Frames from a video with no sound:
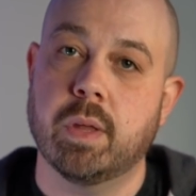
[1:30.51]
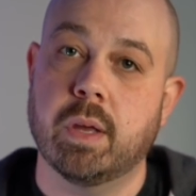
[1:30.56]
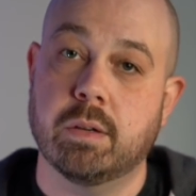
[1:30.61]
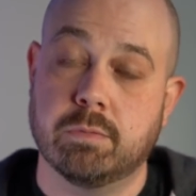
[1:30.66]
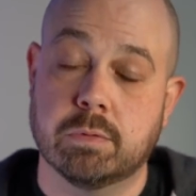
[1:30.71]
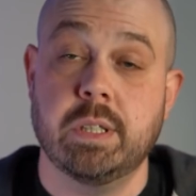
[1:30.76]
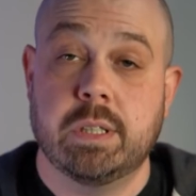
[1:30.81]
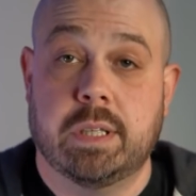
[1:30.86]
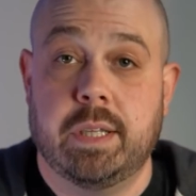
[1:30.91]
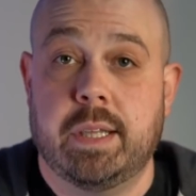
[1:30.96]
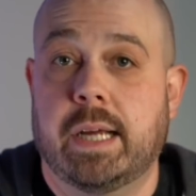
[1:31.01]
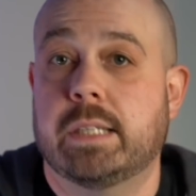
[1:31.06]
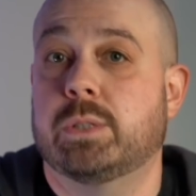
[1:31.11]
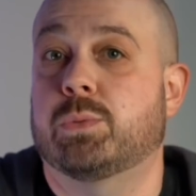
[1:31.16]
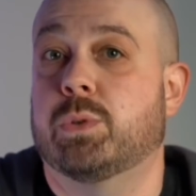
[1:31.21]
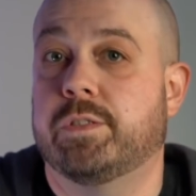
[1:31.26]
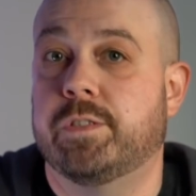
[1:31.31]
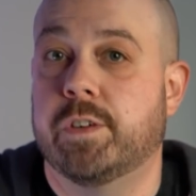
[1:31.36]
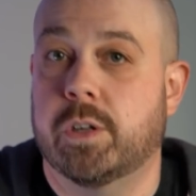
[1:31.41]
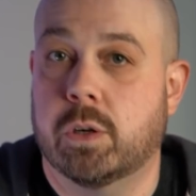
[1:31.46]
And really,
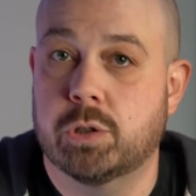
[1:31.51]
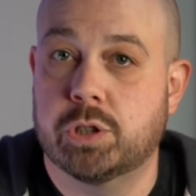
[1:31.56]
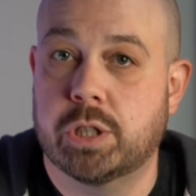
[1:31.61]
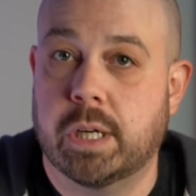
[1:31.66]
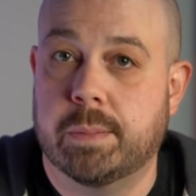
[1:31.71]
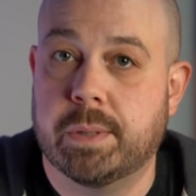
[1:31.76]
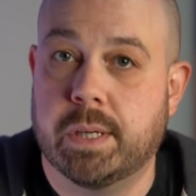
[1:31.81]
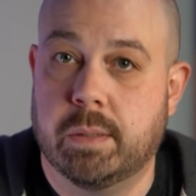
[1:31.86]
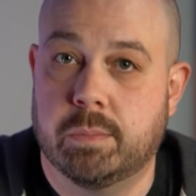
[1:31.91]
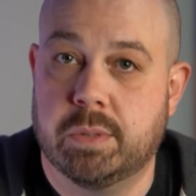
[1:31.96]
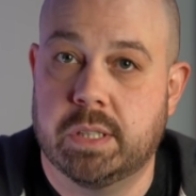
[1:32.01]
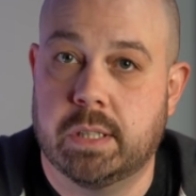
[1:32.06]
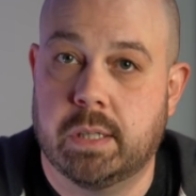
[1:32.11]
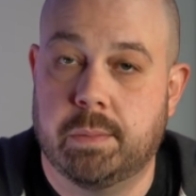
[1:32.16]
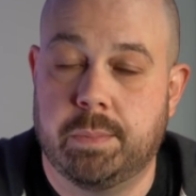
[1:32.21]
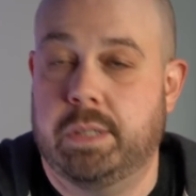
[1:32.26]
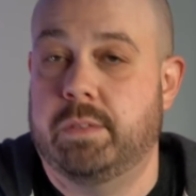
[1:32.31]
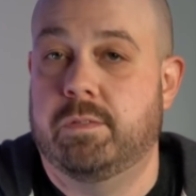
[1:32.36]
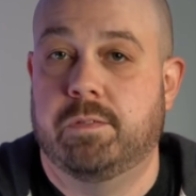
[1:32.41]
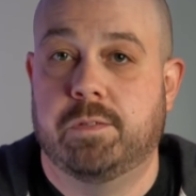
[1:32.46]
that's where Photoshop comes in.
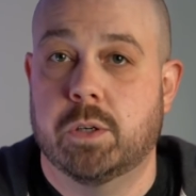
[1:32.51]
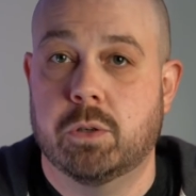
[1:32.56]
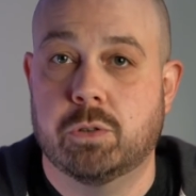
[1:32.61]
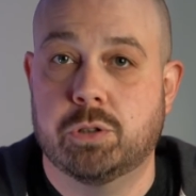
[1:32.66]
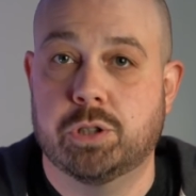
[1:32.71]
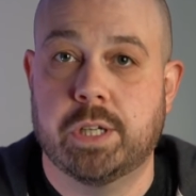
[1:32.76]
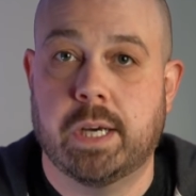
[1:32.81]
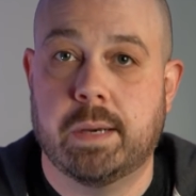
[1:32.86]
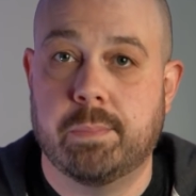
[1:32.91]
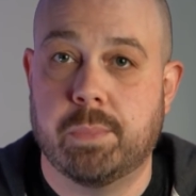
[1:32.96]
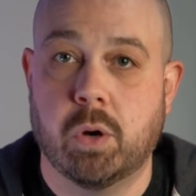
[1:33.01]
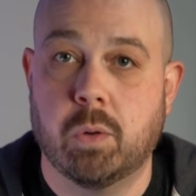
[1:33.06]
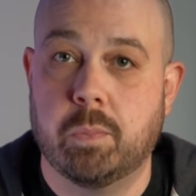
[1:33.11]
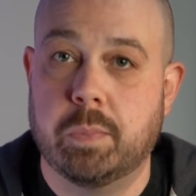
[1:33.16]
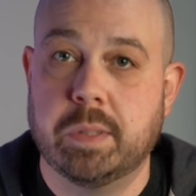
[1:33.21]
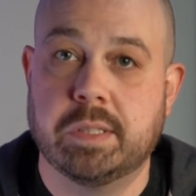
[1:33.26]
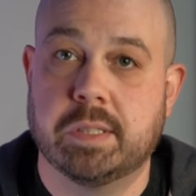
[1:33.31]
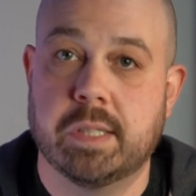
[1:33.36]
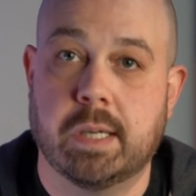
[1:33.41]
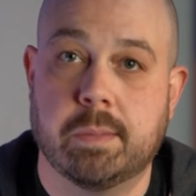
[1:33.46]
I mean, Photoshop
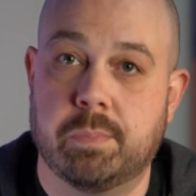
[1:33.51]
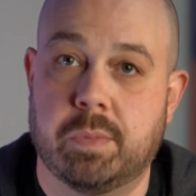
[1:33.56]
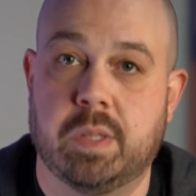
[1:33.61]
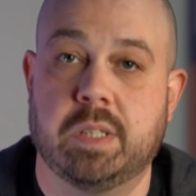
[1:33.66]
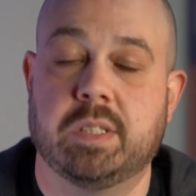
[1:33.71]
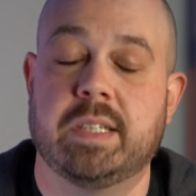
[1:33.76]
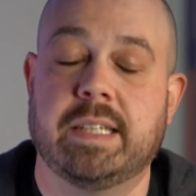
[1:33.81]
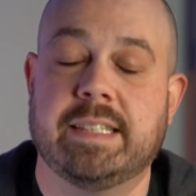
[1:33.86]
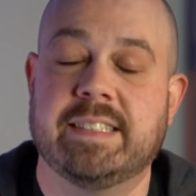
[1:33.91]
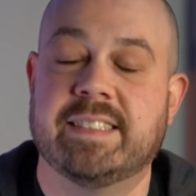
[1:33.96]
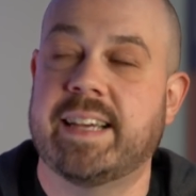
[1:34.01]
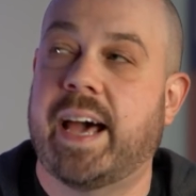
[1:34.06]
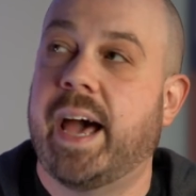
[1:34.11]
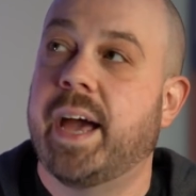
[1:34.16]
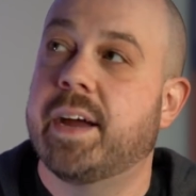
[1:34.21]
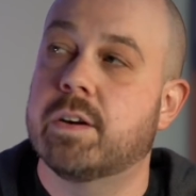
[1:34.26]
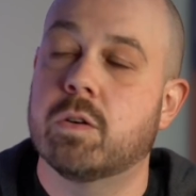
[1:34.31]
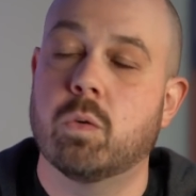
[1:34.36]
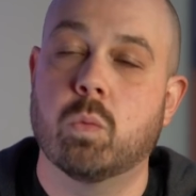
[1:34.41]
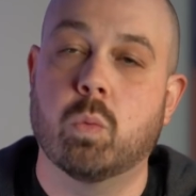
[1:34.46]
opens up this
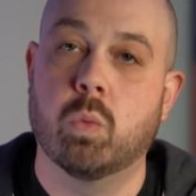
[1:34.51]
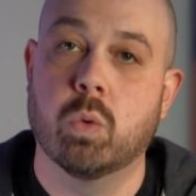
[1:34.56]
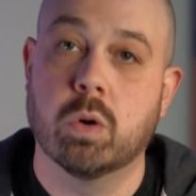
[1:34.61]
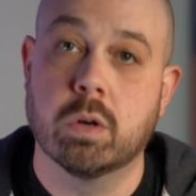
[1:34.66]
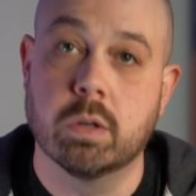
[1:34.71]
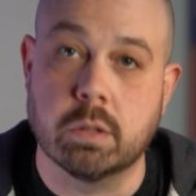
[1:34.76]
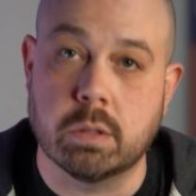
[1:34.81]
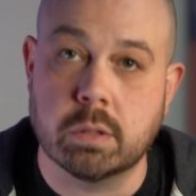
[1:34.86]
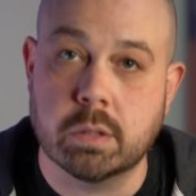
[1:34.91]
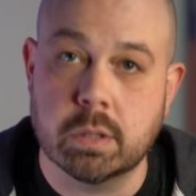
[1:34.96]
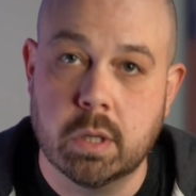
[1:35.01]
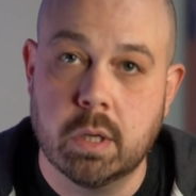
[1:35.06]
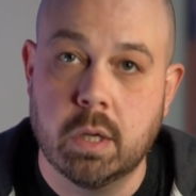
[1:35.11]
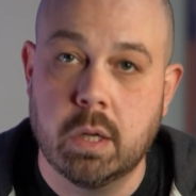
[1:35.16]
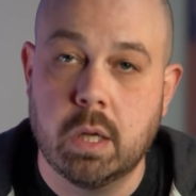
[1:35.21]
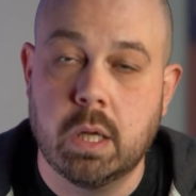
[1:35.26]
entire world